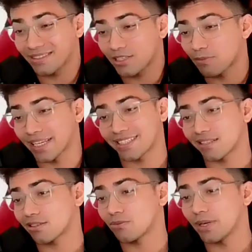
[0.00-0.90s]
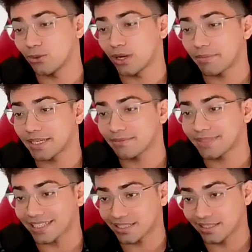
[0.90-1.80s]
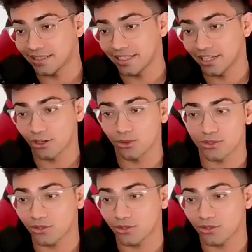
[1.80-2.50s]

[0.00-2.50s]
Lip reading: this makes sense, where do I pay? That's the real close.